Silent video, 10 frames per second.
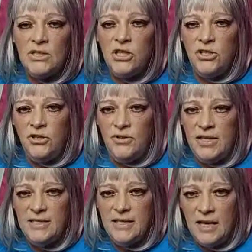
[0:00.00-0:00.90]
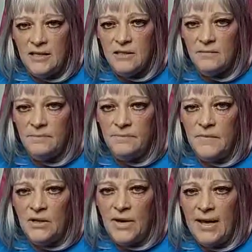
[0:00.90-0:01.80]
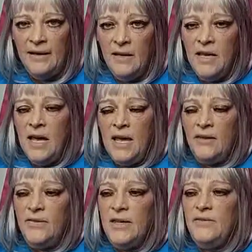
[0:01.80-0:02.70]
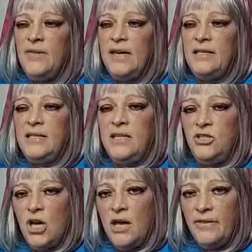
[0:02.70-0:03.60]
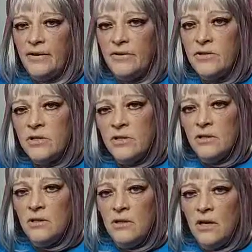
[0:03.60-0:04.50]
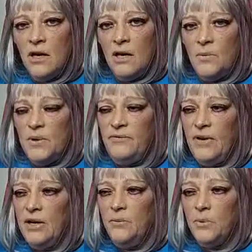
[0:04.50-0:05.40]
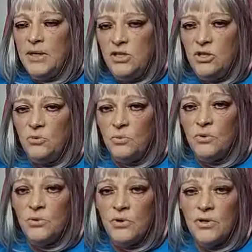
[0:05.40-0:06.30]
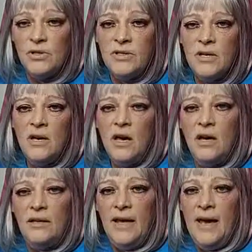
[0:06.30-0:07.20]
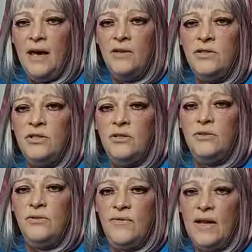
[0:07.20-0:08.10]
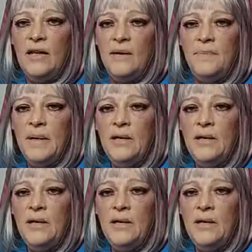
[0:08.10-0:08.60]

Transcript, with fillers: to do these things. Okay. And then they teach others uh, with very rigid rules on how to develop